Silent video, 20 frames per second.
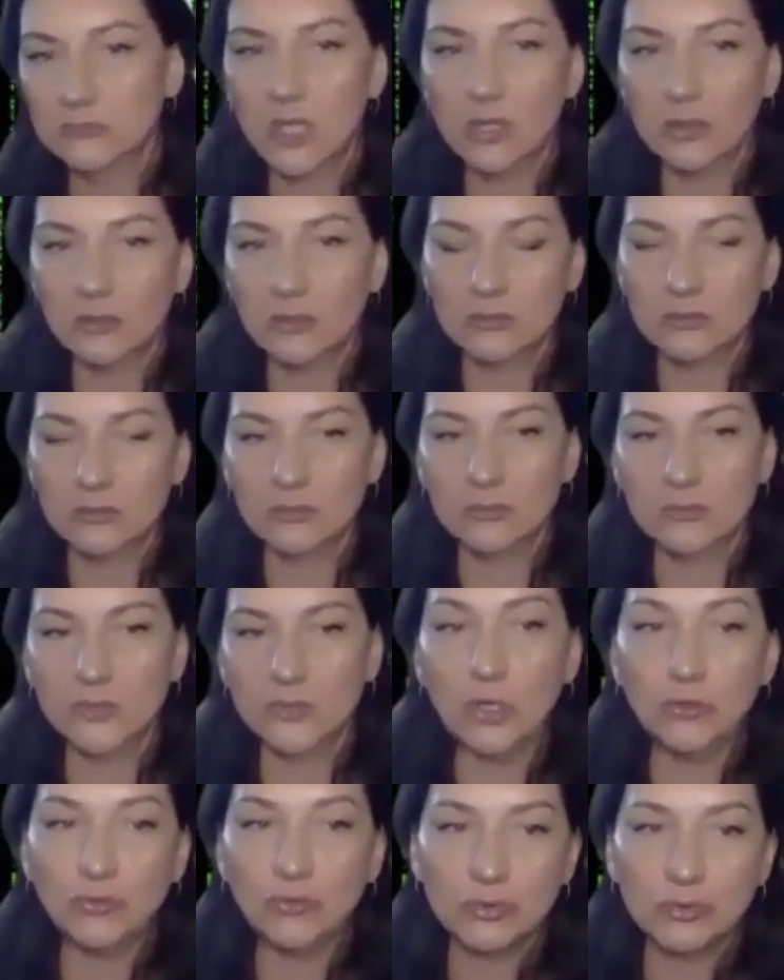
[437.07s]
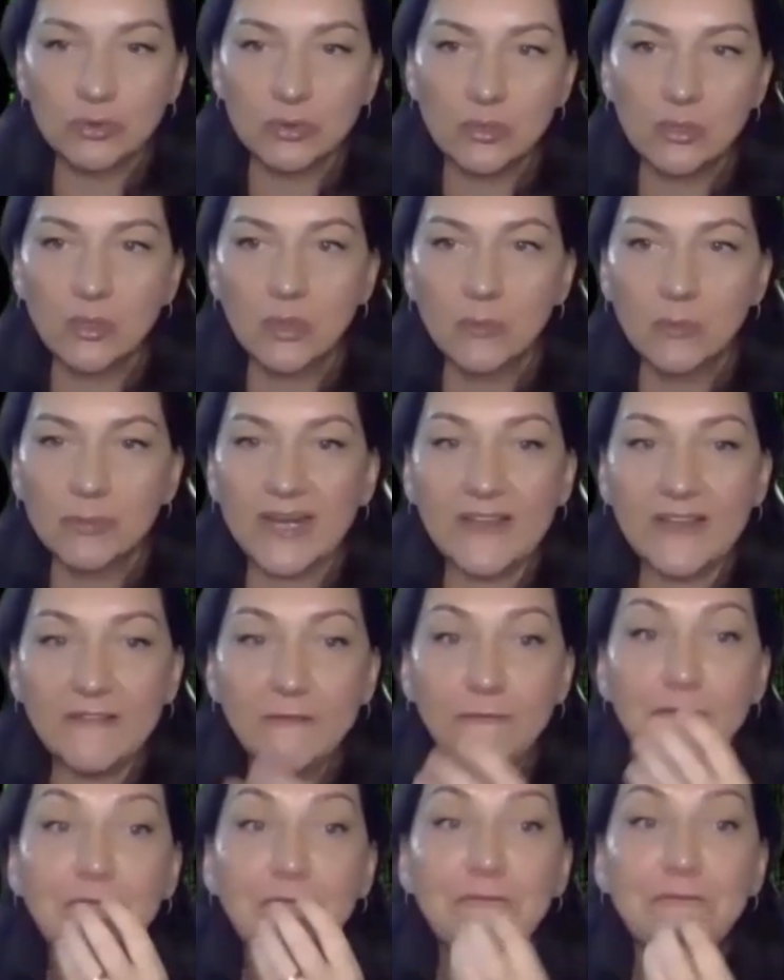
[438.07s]
not known, but
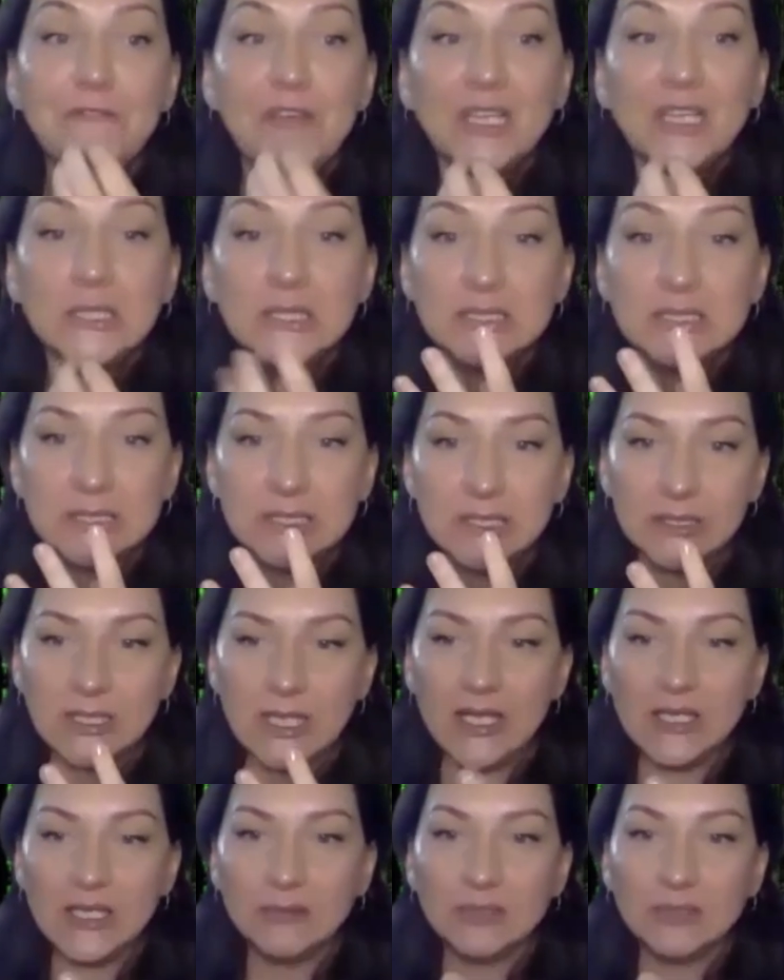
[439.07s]
I felt it.